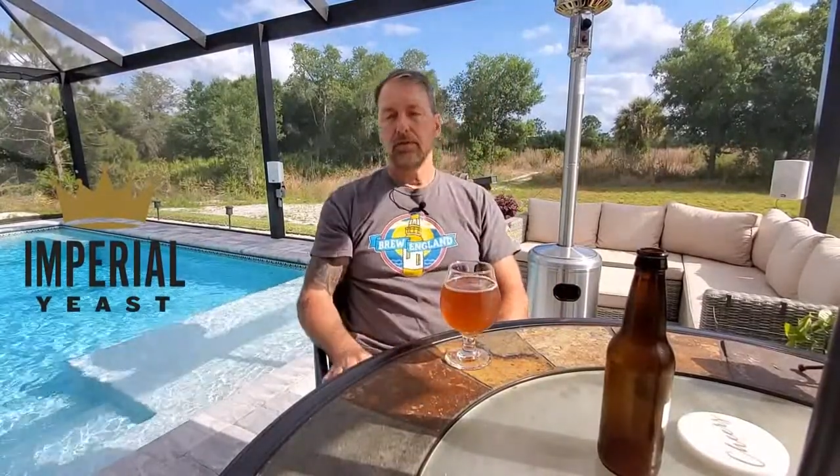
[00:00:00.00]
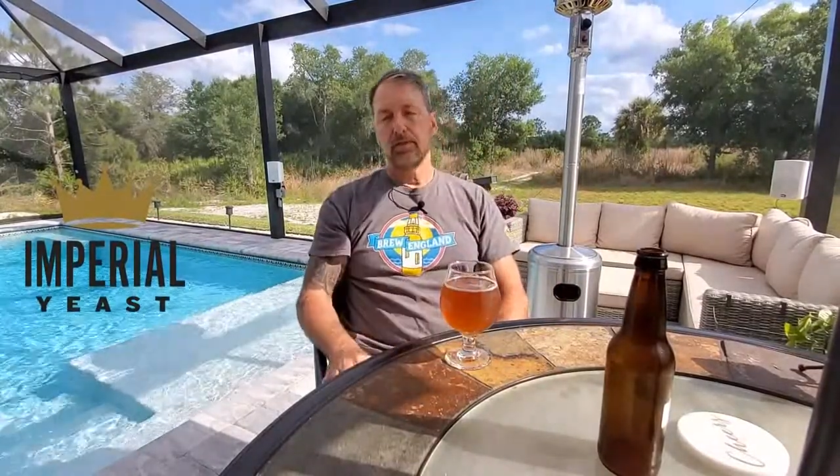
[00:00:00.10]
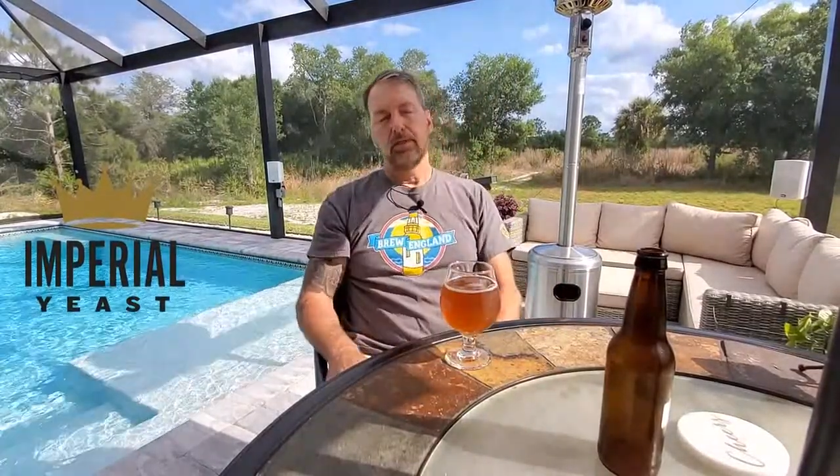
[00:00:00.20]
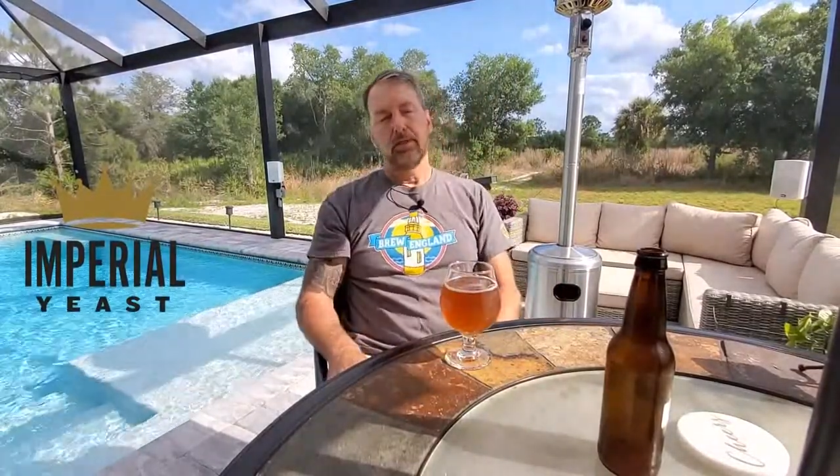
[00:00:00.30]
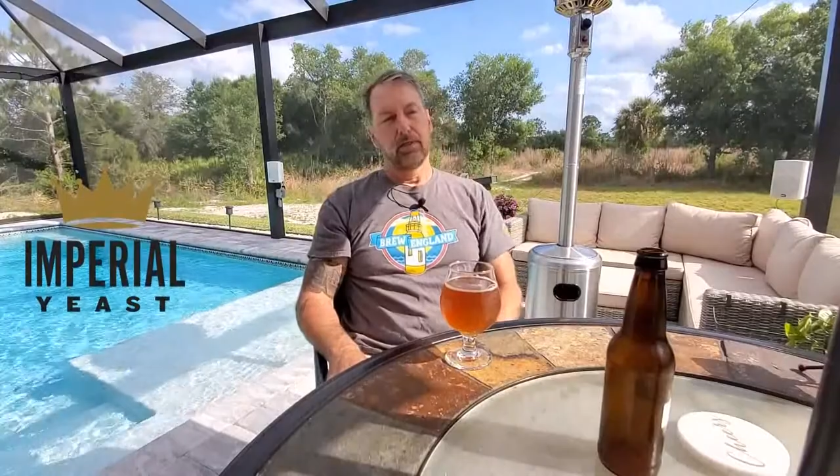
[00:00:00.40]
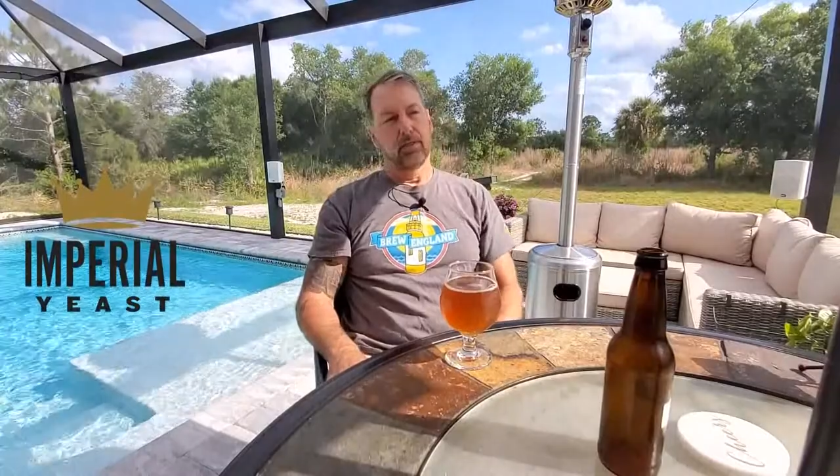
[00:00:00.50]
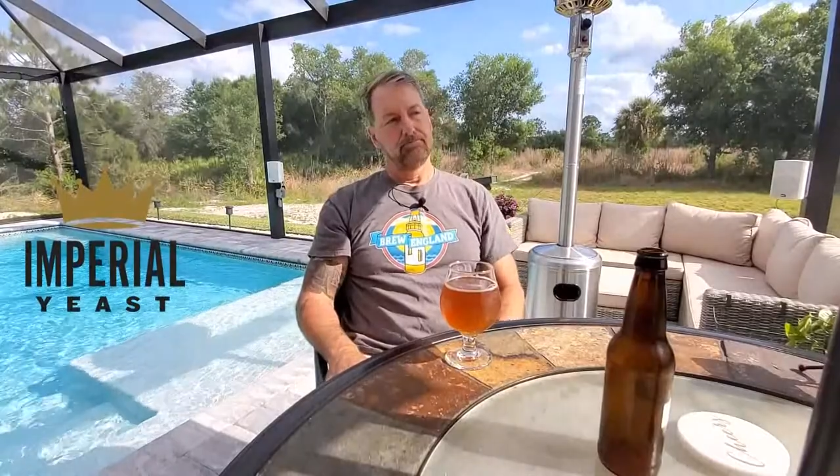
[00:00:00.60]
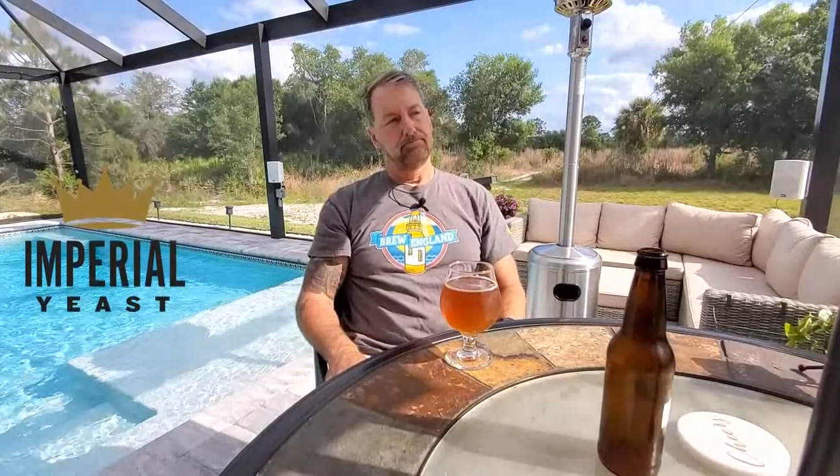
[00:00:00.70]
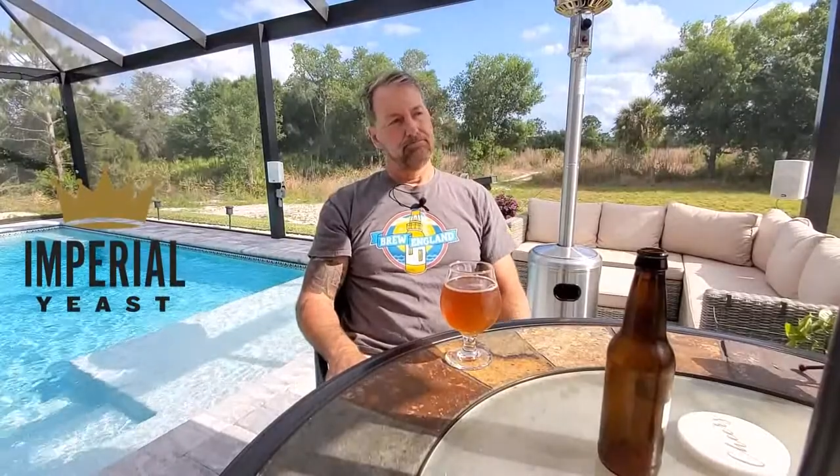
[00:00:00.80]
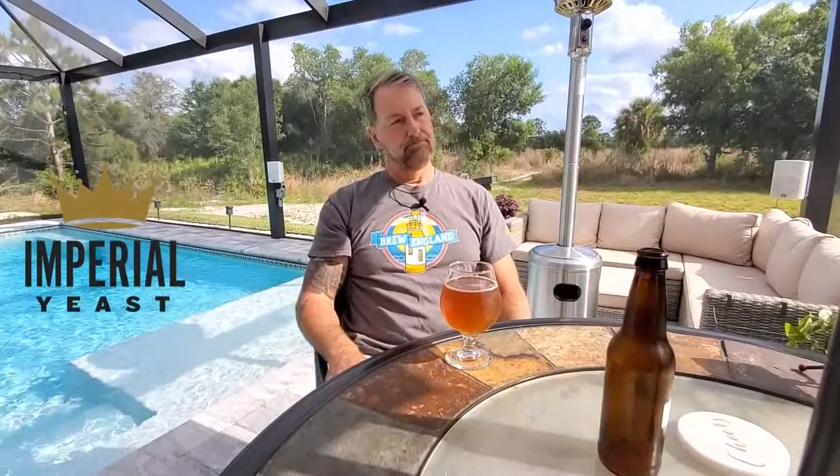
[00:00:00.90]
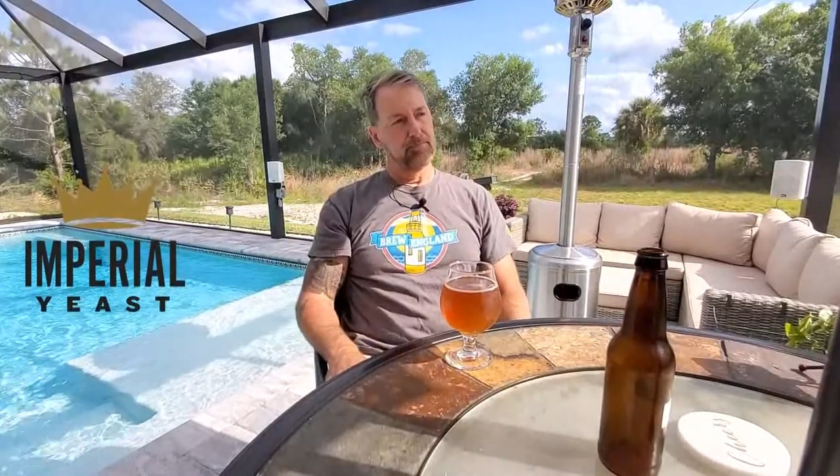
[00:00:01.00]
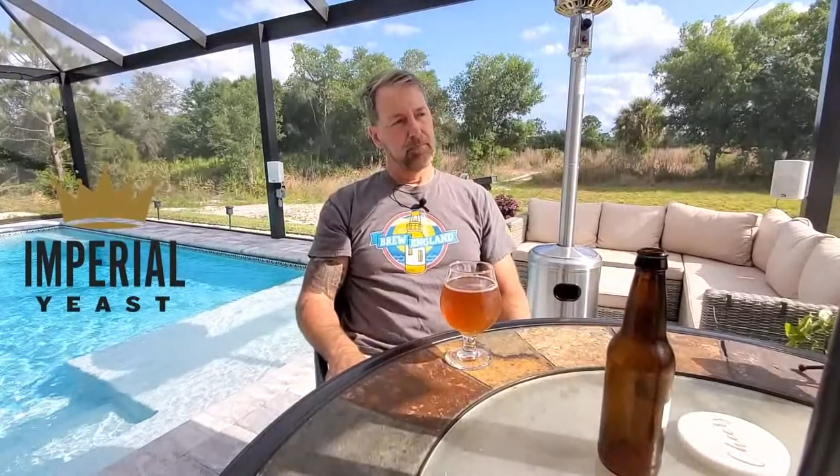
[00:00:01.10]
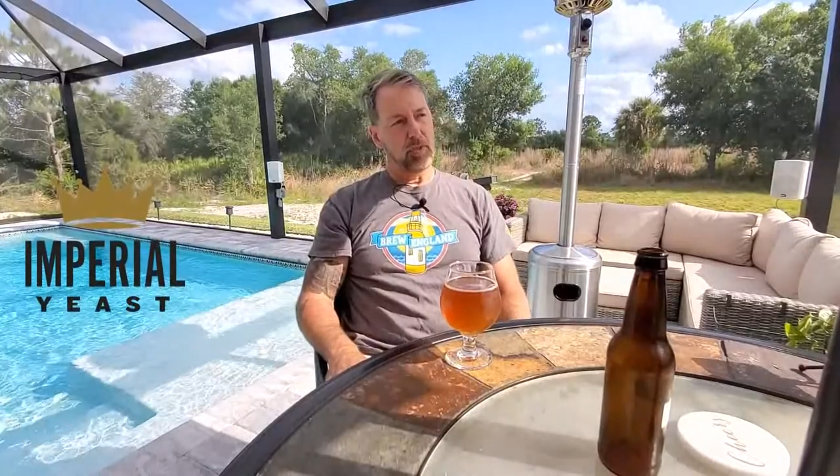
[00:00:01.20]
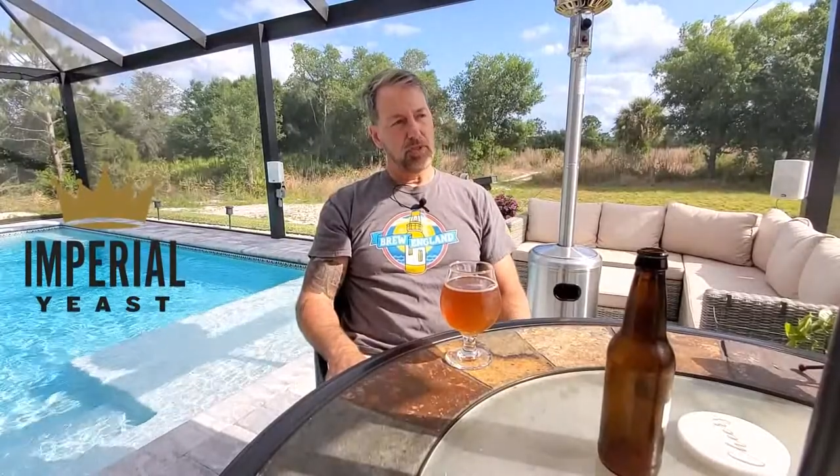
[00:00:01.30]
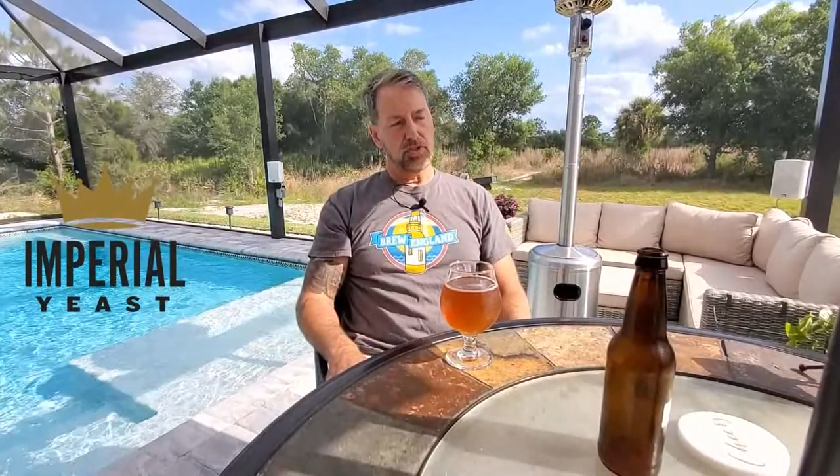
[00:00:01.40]
um,
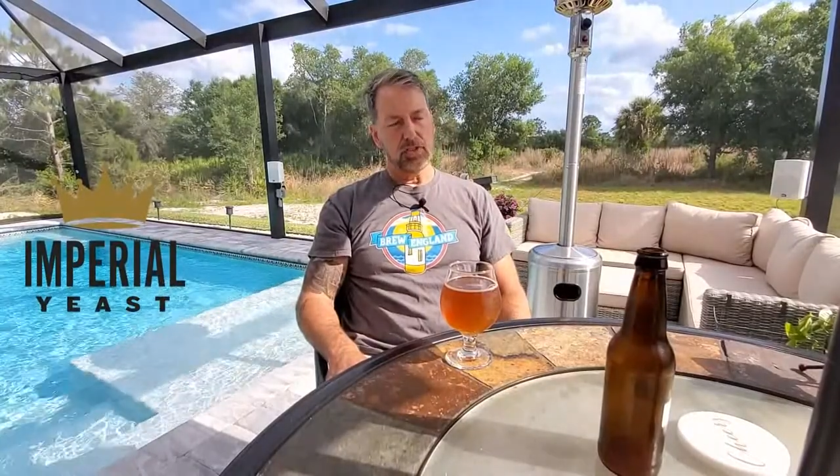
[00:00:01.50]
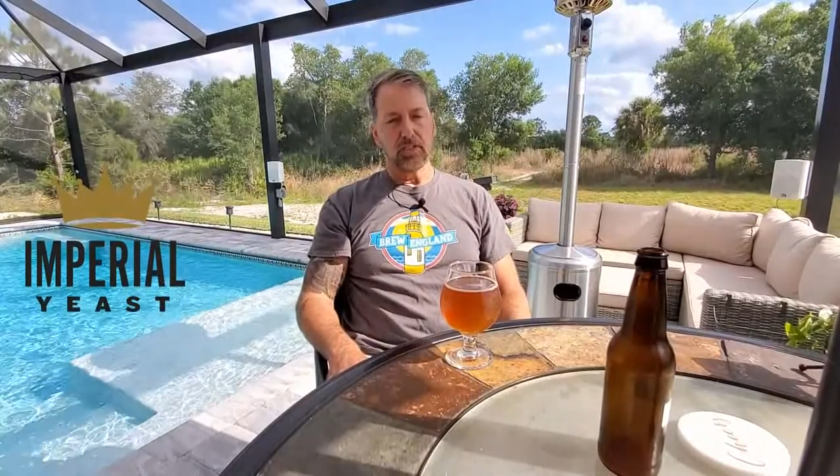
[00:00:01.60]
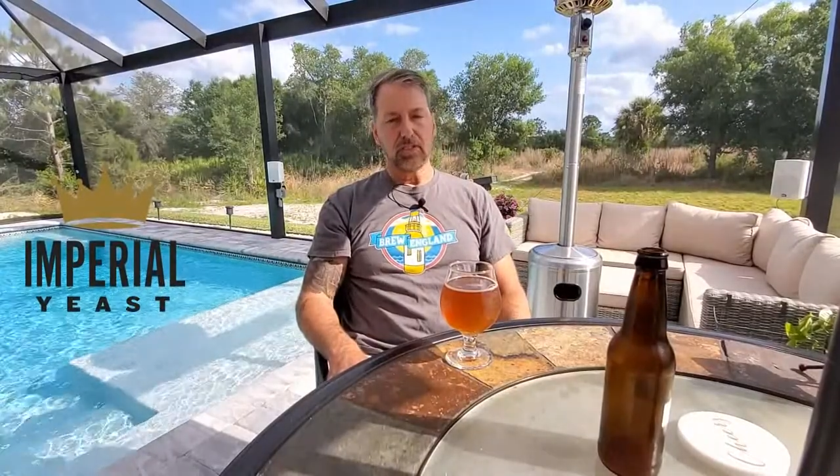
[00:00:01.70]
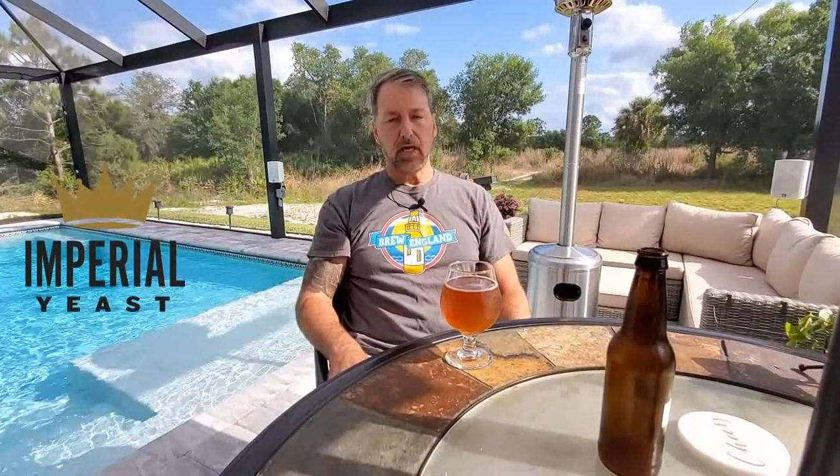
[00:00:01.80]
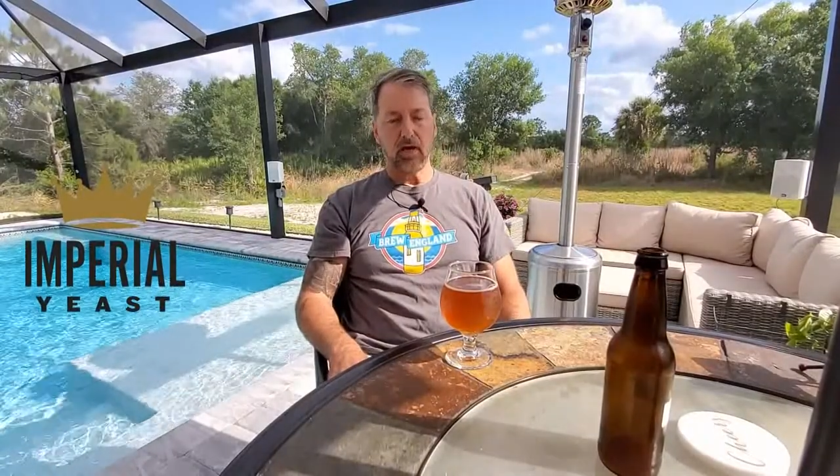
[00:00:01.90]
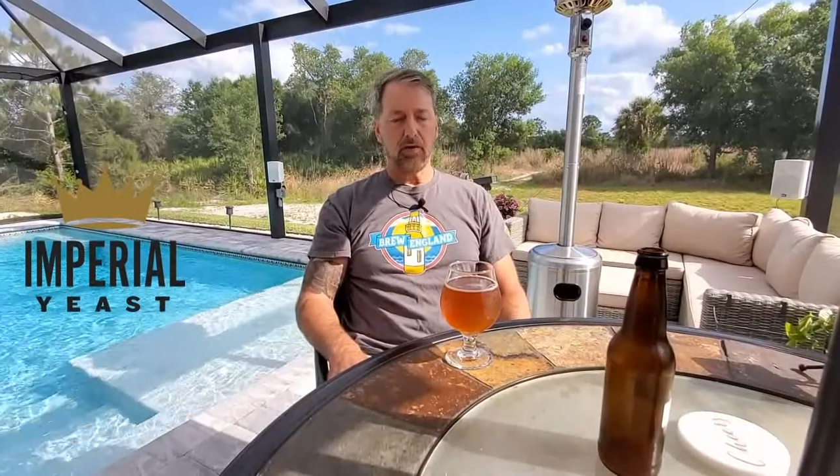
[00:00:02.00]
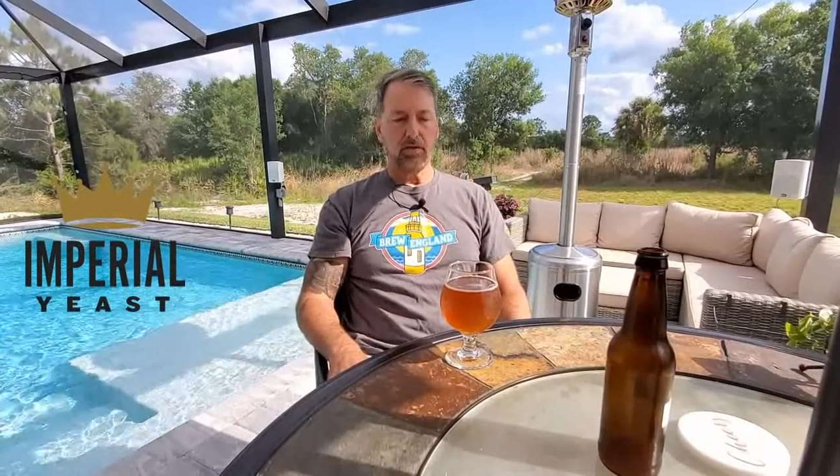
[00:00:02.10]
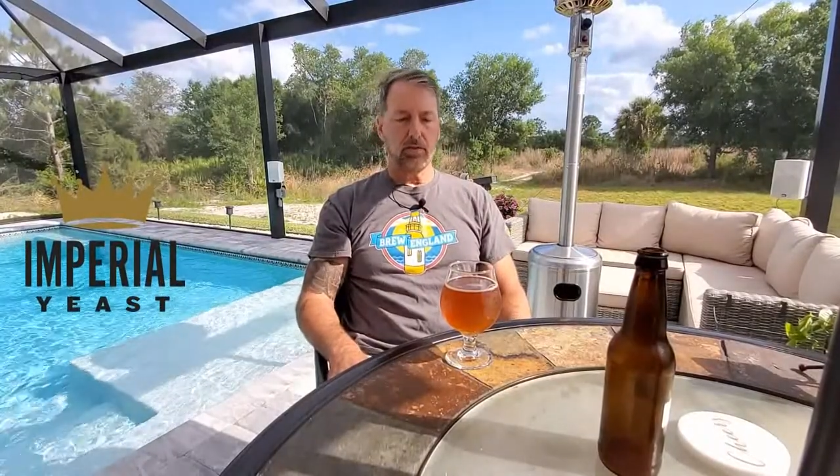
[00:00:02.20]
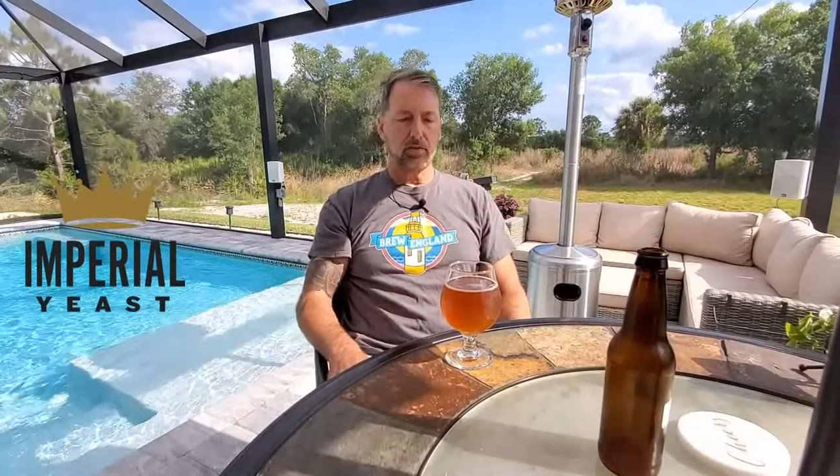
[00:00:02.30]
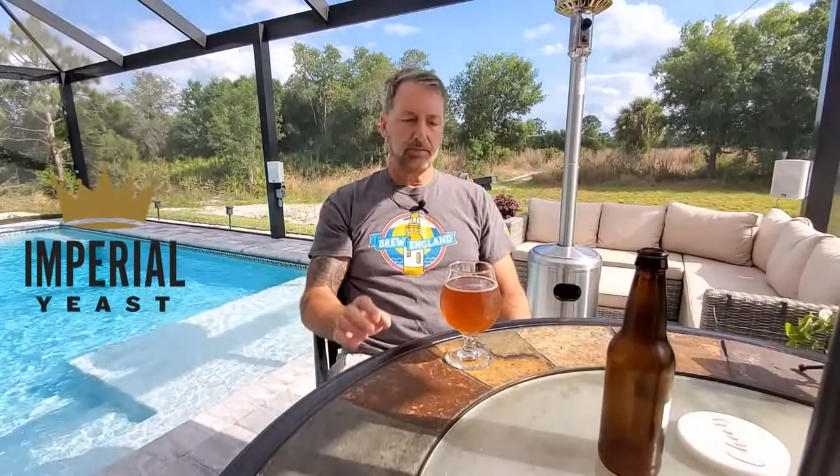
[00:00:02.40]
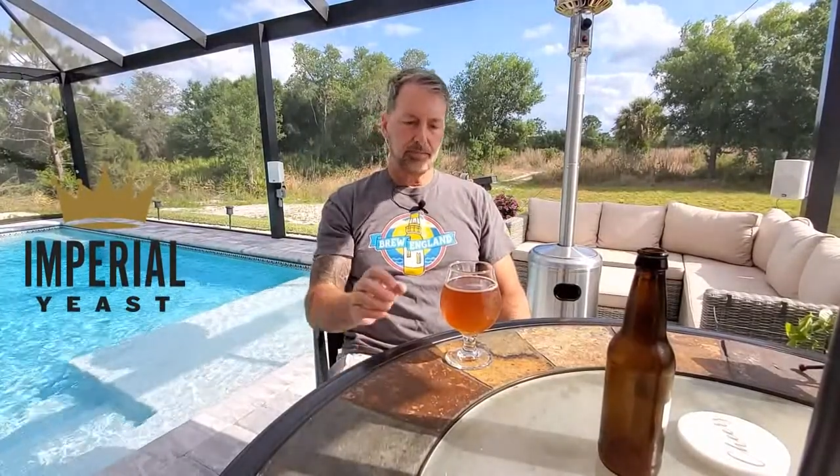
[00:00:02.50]
Belgian yeast character,